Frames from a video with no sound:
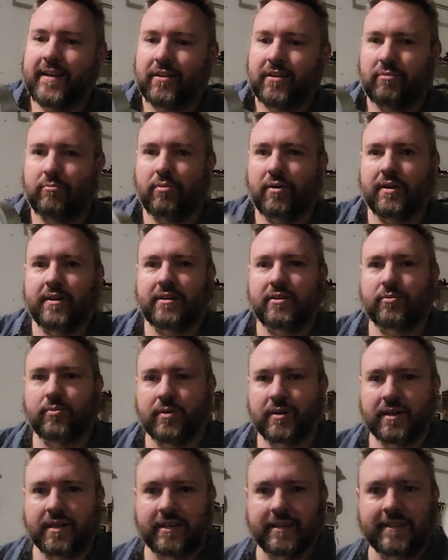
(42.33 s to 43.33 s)
unbranded
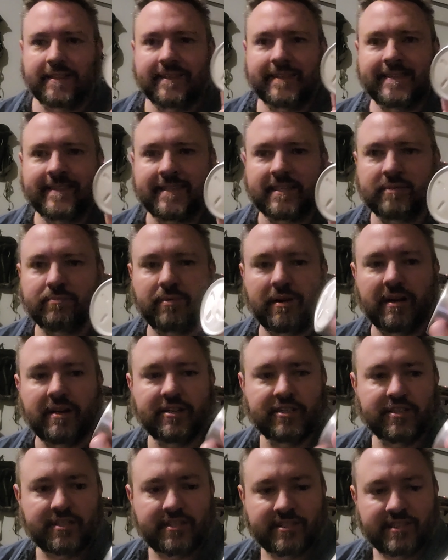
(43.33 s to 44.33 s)
one, and it's probably
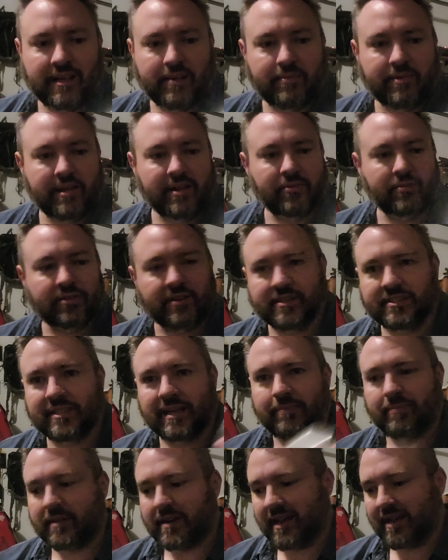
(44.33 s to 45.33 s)
just the same thing what they
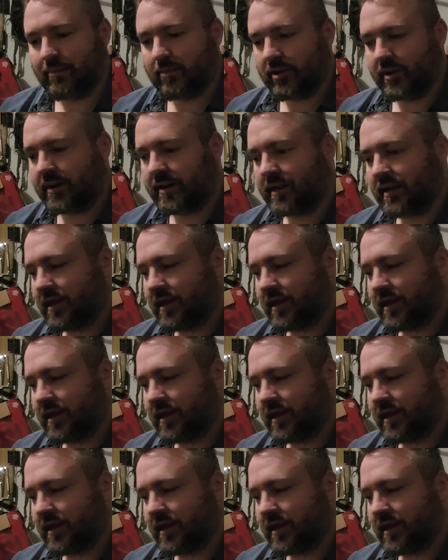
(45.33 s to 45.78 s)
slapped the name on.